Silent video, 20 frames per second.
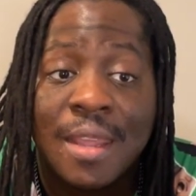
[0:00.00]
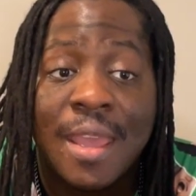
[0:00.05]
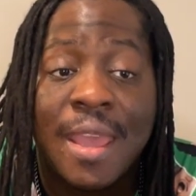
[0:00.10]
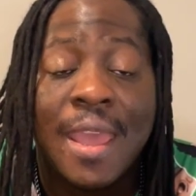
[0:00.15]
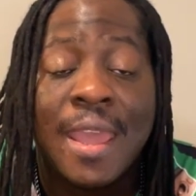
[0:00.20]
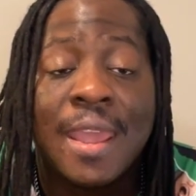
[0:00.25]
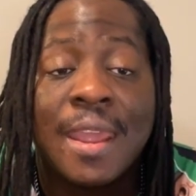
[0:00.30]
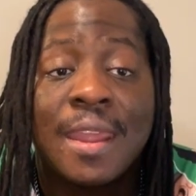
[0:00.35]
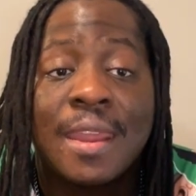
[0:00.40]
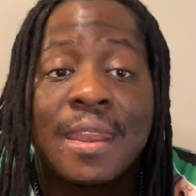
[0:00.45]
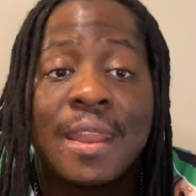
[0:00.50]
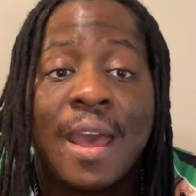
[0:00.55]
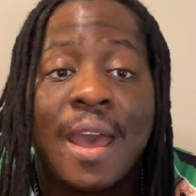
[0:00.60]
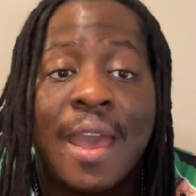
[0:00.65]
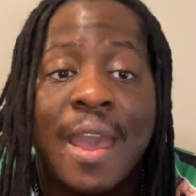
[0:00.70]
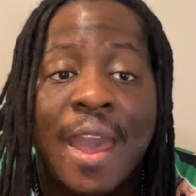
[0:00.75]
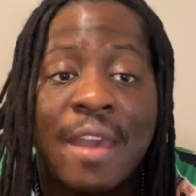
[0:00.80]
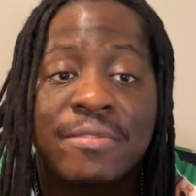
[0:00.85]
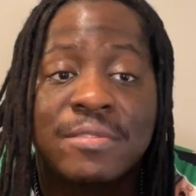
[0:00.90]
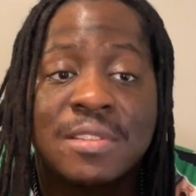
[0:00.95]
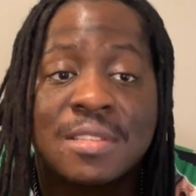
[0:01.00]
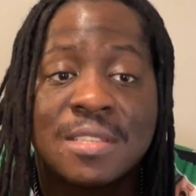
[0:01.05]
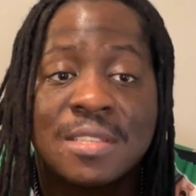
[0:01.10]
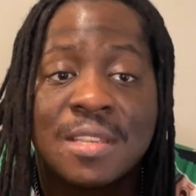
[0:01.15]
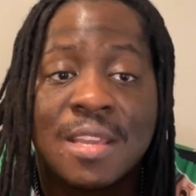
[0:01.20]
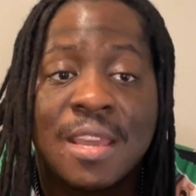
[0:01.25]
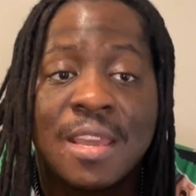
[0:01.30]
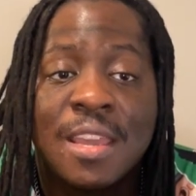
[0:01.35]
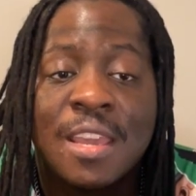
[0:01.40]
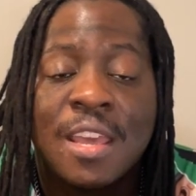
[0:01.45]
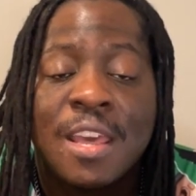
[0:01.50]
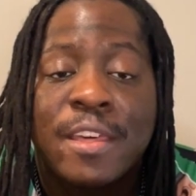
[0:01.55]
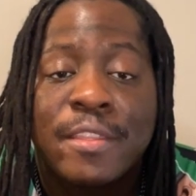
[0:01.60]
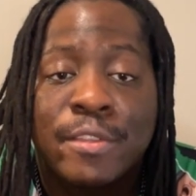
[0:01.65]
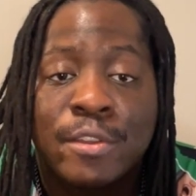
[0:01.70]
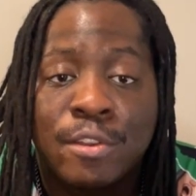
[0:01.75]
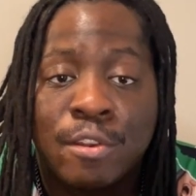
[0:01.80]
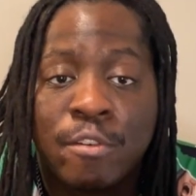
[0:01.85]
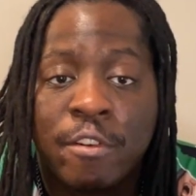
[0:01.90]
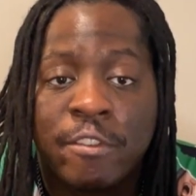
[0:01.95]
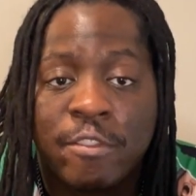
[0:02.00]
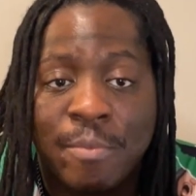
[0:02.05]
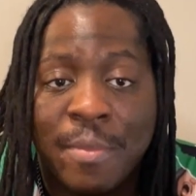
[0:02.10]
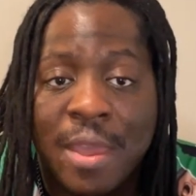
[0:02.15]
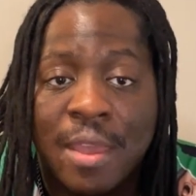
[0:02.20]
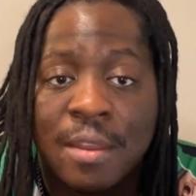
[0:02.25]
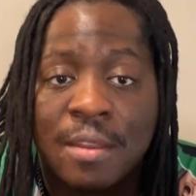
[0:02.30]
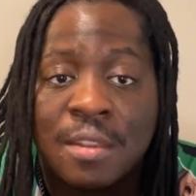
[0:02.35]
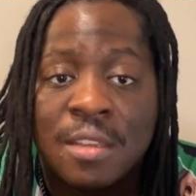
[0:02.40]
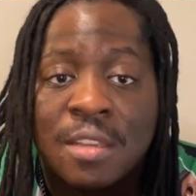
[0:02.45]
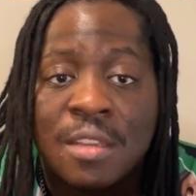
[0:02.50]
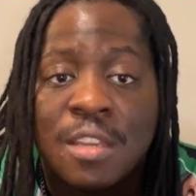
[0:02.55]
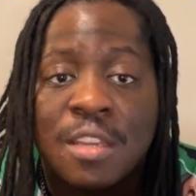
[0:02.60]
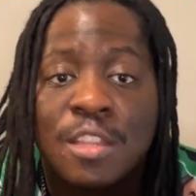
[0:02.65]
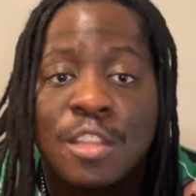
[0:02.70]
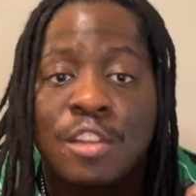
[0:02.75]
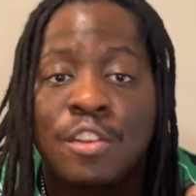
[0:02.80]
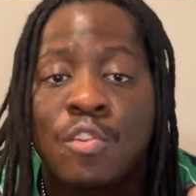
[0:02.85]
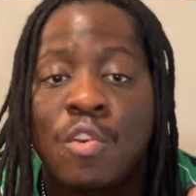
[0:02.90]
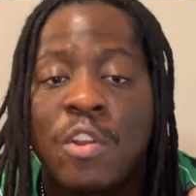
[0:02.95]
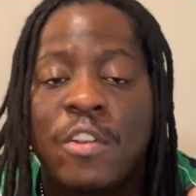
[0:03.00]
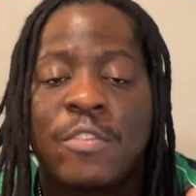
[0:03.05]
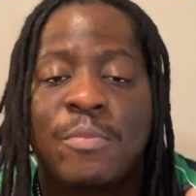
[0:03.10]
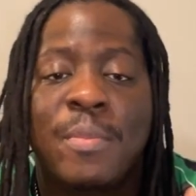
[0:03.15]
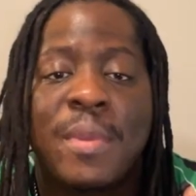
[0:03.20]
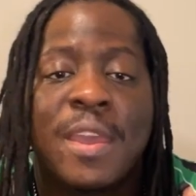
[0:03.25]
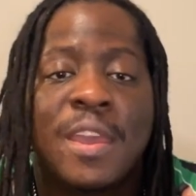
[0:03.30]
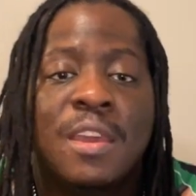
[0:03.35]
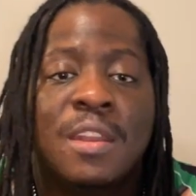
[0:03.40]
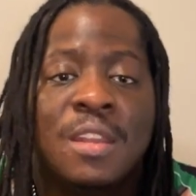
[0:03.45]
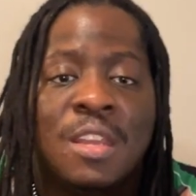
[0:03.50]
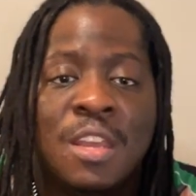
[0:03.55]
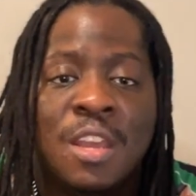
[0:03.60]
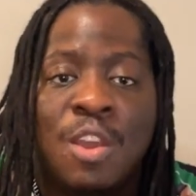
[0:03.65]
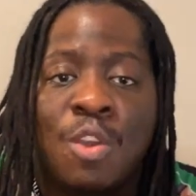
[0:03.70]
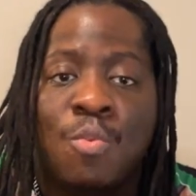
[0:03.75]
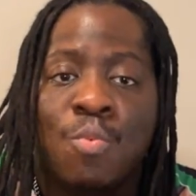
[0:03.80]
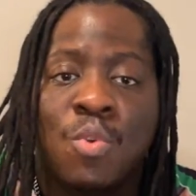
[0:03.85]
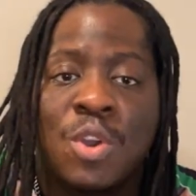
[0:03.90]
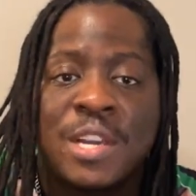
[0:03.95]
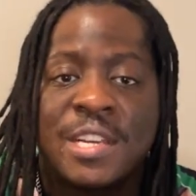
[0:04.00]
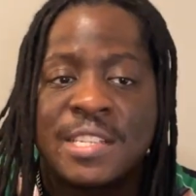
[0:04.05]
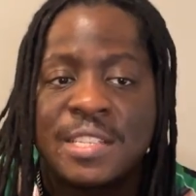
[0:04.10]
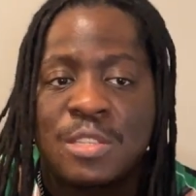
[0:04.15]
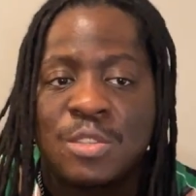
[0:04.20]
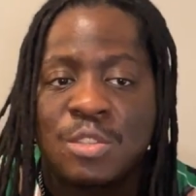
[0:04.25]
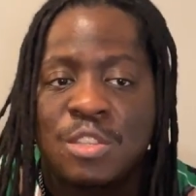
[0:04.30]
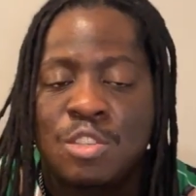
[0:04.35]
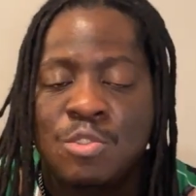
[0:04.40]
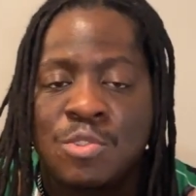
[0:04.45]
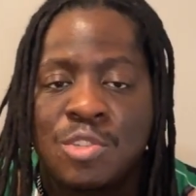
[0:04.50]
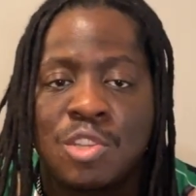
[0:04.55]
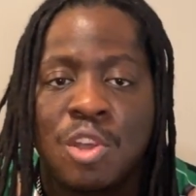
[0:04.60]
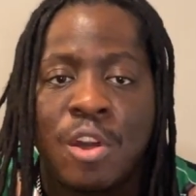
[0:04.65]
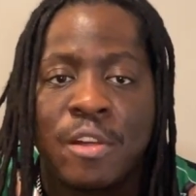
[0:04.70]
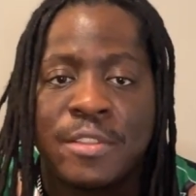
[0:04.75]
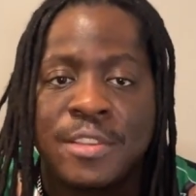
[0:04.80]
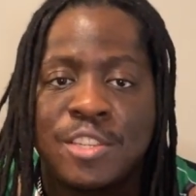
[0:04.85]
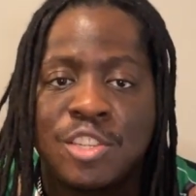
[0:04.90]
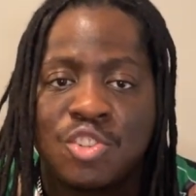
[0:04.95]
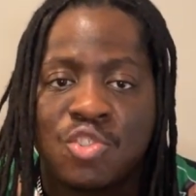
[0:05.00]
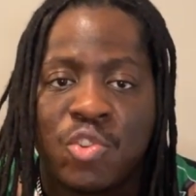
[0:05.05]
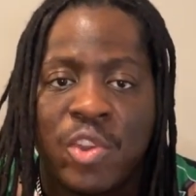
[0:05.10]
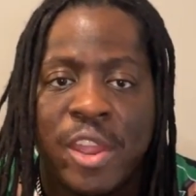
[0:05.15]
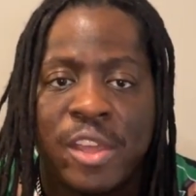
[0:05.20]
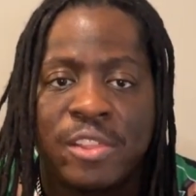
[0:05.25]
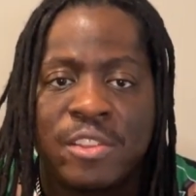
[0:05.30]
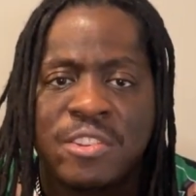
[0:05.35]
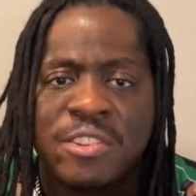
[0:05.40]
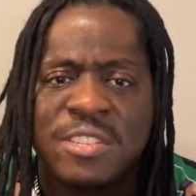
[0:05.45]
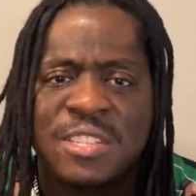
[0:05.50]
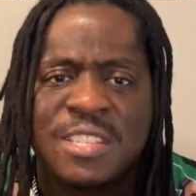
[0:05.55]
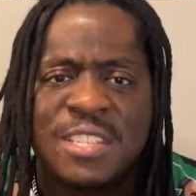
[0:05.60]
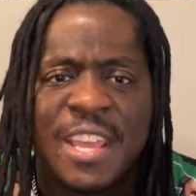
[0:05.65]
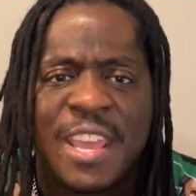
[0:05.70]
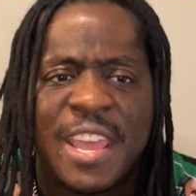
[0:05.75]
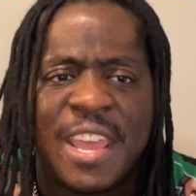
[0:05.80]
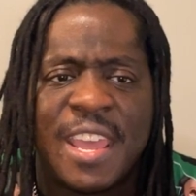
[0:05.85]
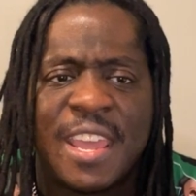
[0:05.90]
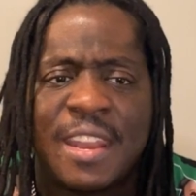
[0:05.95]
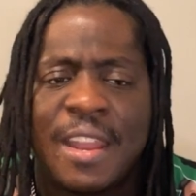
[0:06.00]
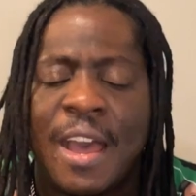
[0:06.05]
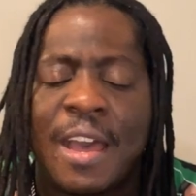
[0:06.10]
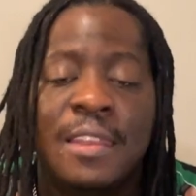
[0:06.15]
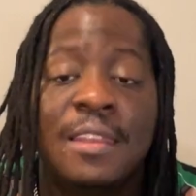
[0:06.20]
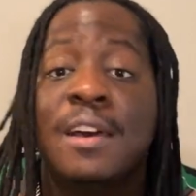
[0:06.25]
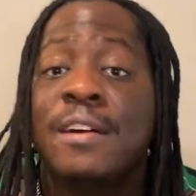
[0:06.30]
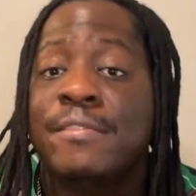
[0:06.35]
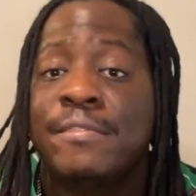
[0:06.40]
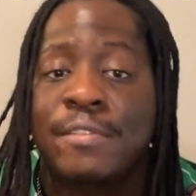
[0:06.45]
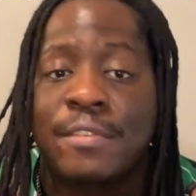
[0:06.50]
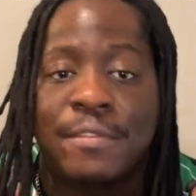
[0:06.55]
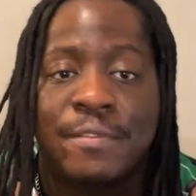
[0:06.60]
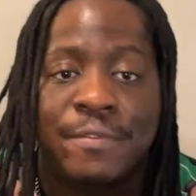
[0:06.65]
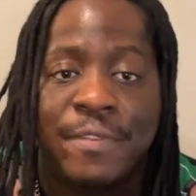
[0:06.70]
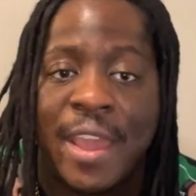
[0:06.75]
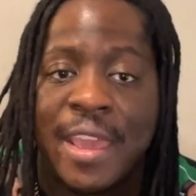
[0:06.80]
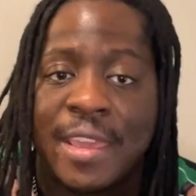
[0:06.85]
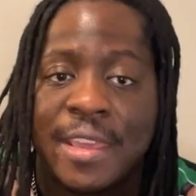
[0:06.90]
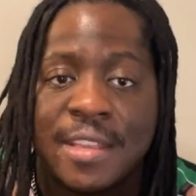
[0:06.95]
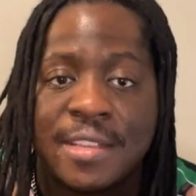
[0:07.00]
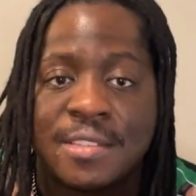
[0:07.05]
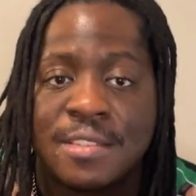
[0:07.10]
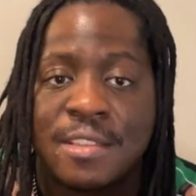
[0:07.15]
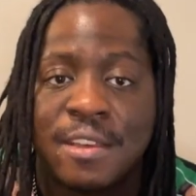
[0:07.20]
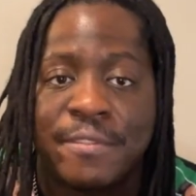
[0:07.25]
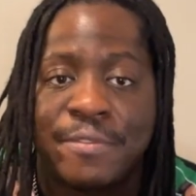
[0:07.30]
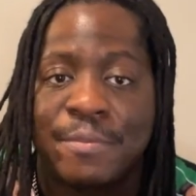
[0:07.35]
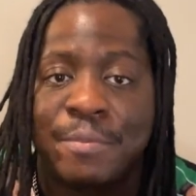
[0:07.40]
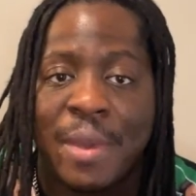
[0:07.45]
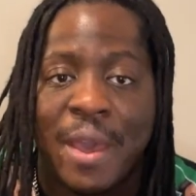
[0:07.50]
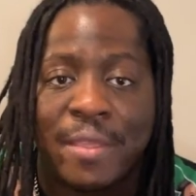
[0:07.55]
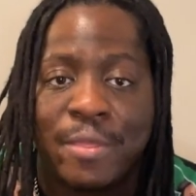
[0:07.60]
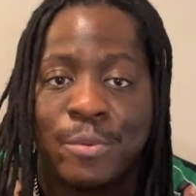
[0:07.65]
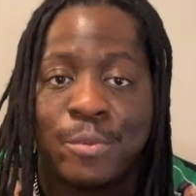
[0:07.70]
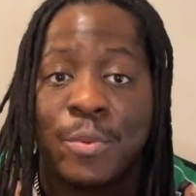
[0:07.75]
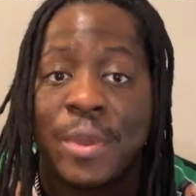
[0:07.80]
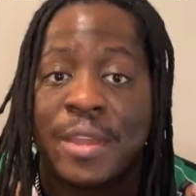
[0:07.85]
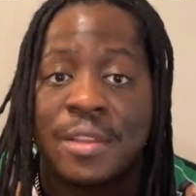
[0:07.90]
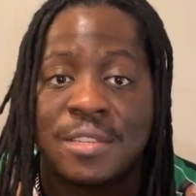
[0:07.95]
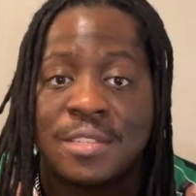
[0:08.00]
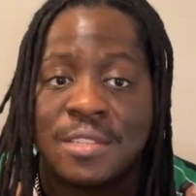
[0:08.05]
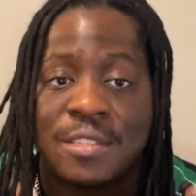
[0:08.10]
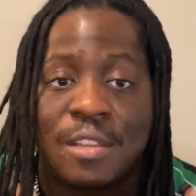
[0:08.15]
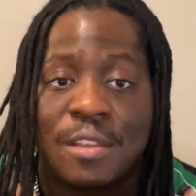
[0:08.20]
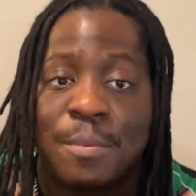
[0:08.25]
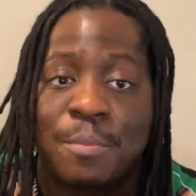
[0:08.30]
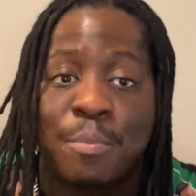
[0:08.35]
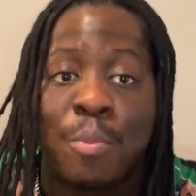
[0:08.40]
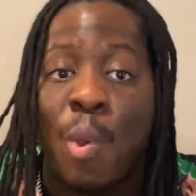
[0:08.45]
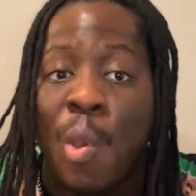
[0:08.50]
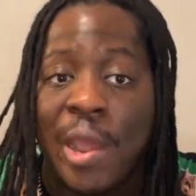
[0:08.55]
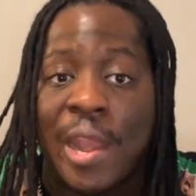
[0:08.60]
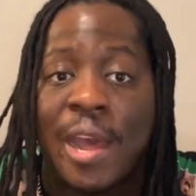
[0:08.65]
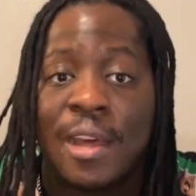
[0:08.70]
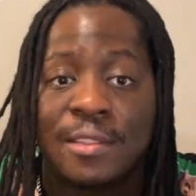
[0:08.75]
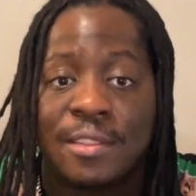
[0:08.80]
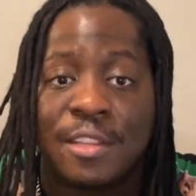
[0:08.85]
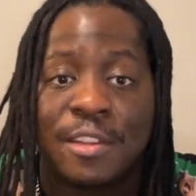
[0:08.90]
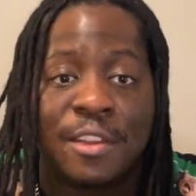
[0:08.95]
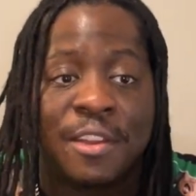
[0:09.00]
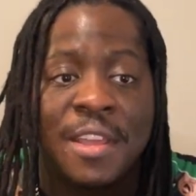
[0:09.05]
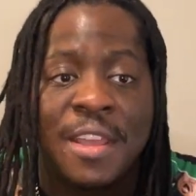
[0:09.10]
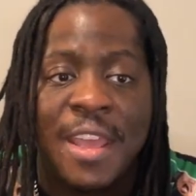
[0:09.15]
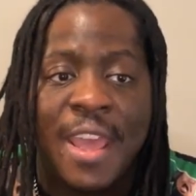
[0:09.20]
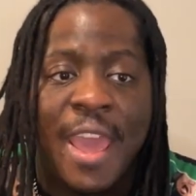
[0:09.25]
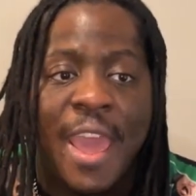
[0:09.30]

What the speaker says: And I have to say, The Northman. The Northman was, you saw these trailers, and I love Viking stuff, by the way, just a point out there.